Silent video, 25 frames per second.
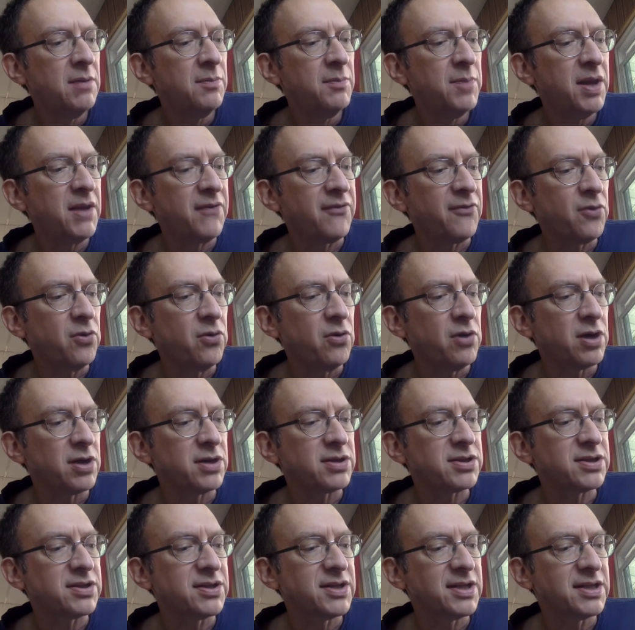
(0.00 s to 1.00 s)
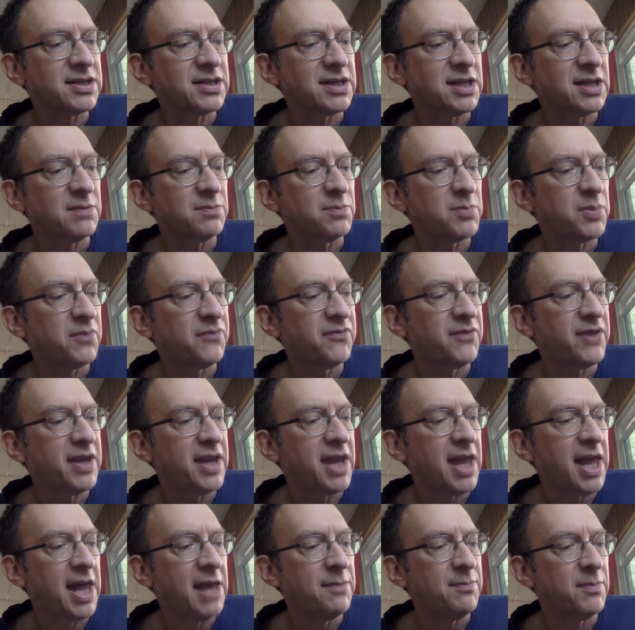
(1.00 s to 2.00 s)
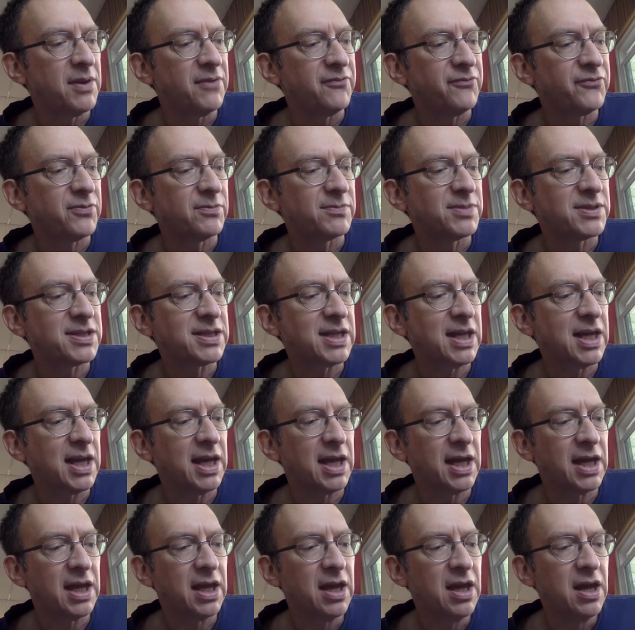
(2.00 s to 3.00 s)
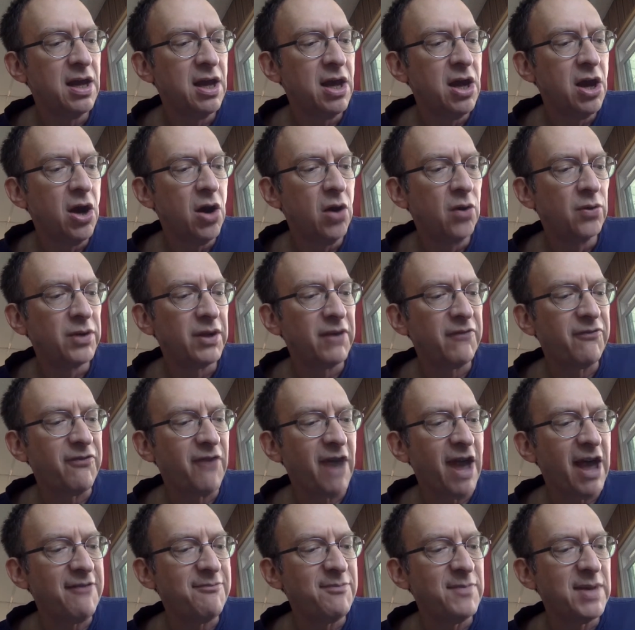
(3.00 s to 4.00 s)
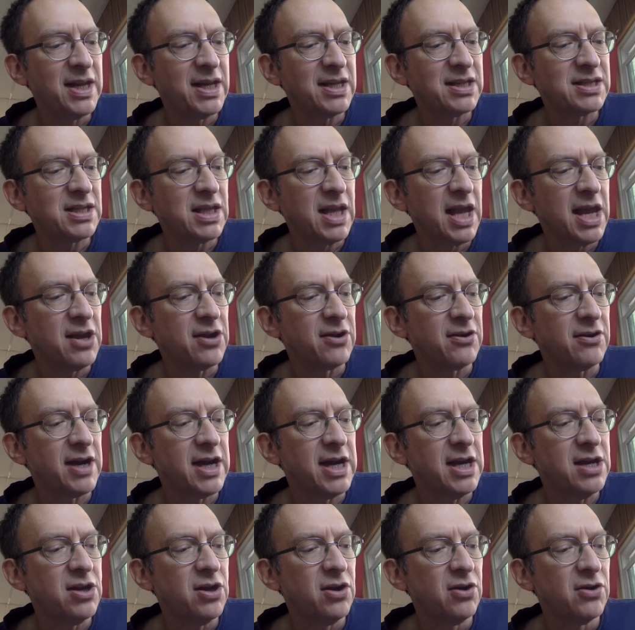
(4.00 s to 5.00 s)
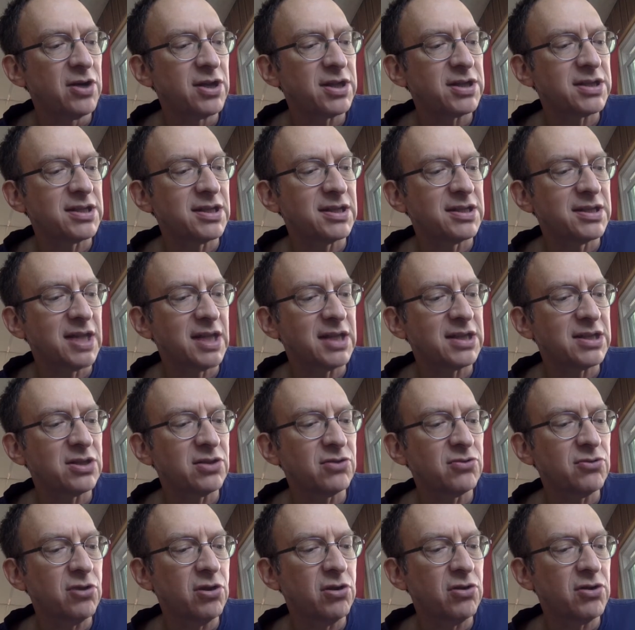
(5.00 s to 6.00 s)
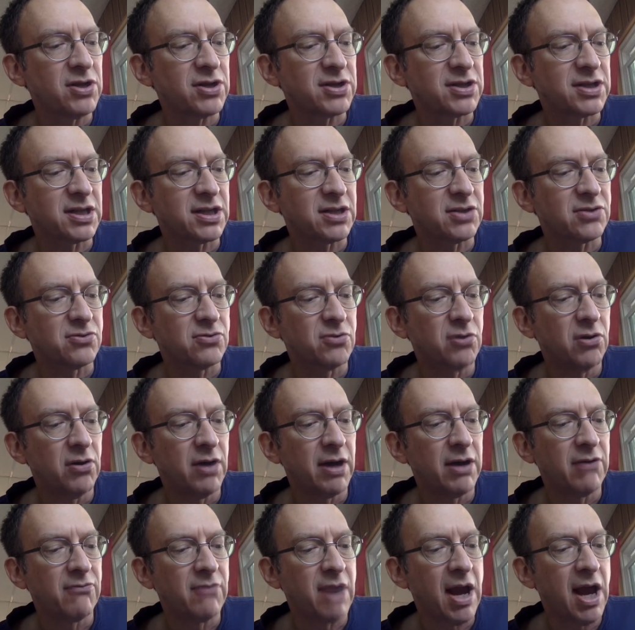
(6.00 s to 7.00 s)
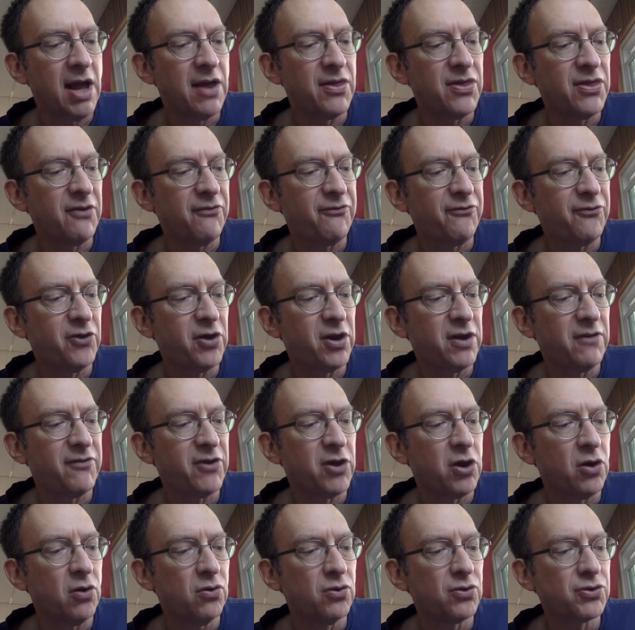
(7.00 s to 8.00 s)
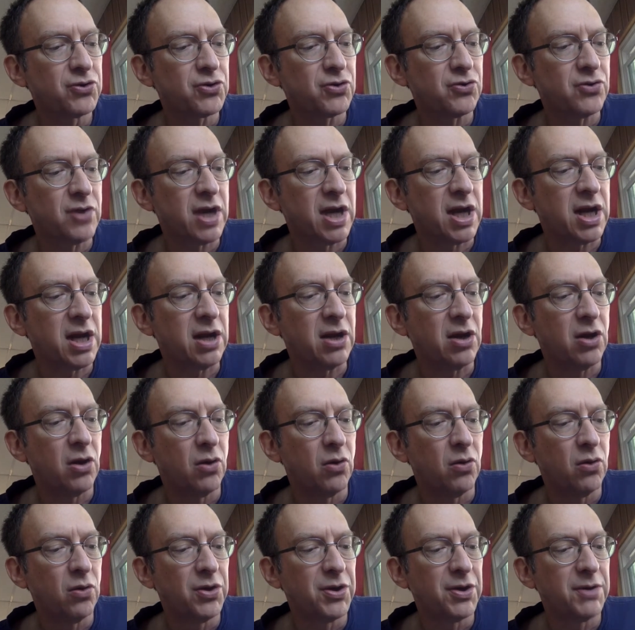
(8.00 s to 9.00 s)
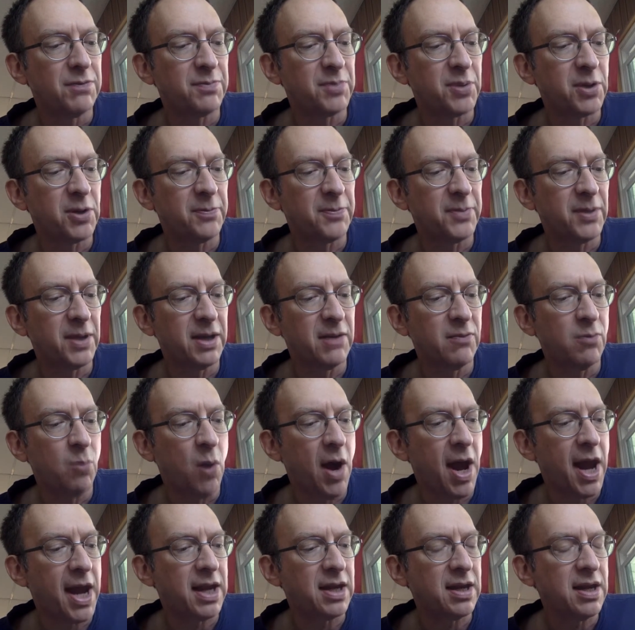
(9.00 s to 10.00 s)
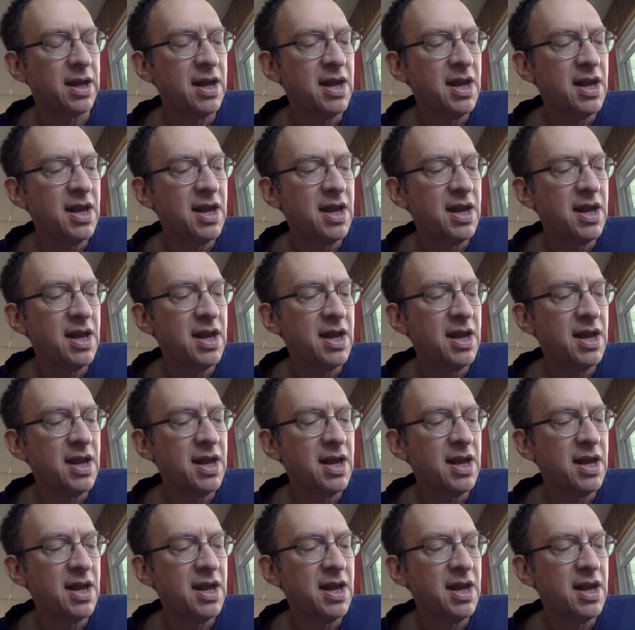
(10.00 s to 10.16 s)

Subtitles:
But of course, this didn't prevent Edmund from seeing. Only 5 minutes later, he noticed a dozen crocuses growing round the foot of an old tree, golden, purple, and white.